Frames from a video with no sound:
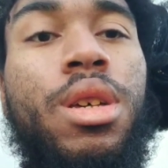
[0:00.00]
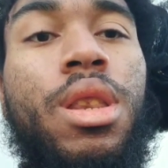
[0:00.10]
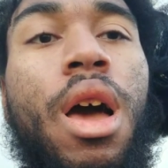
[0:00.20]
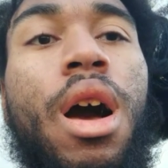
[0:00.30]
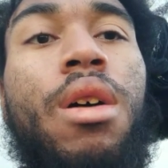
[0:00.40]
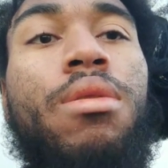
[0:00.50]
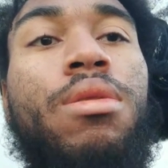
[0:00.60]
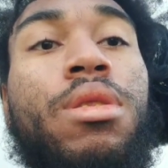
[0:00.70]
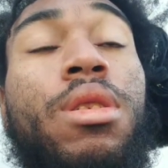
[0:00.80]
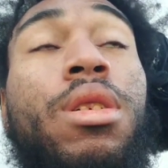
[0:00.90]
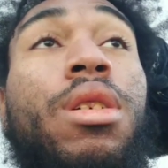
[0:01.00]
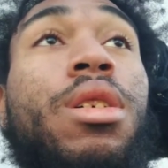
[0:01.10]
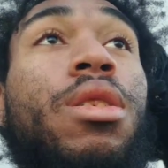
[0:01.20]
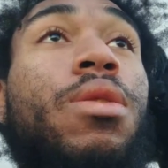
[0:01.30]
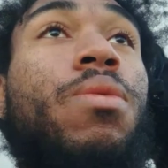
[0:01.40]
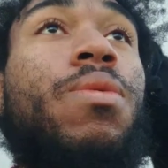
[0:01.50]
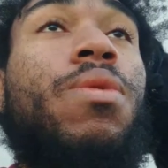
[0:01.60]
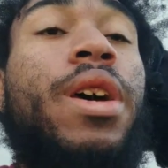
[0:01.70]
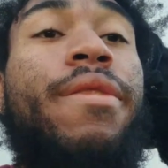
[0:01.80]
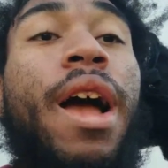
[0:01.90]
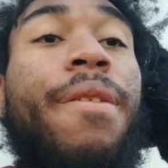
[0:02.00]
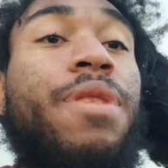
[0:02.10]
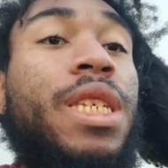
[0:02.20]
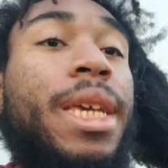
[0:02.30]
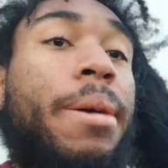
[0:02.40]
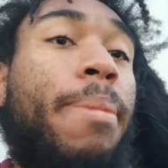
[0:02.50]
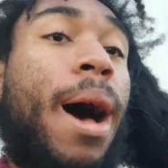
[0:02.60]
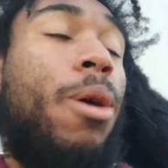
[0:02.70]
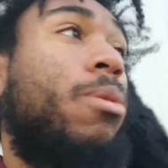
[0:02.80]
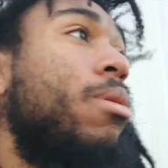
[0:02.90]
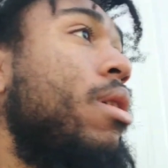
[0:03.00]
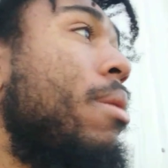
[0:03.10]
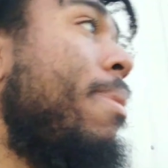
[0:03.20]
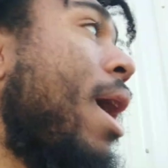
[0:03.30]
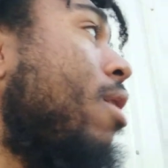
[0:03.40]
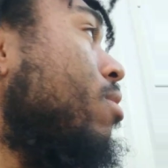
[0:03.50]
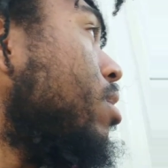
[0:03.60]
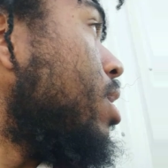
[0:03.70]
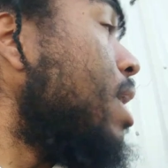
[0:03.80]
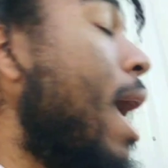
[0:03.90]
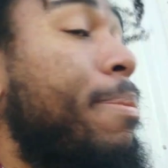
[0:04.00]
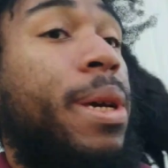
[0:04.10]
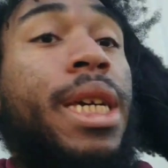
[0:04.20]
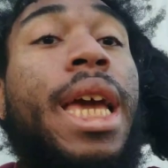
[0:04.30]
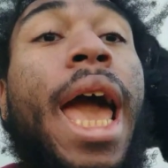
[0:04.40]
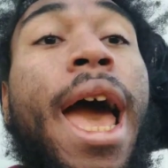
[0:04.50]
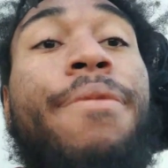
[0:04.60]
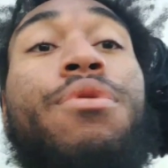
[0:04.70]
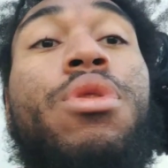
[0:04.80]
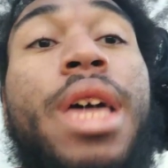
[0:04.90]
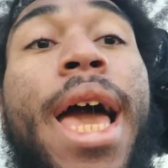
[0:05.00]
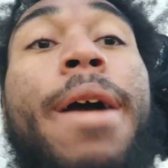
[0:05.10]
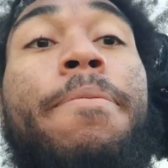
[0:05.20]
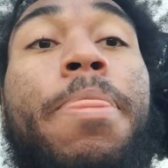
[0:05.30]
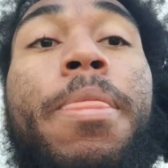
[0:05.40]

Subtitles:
Now, whatever I have to say about the topic after that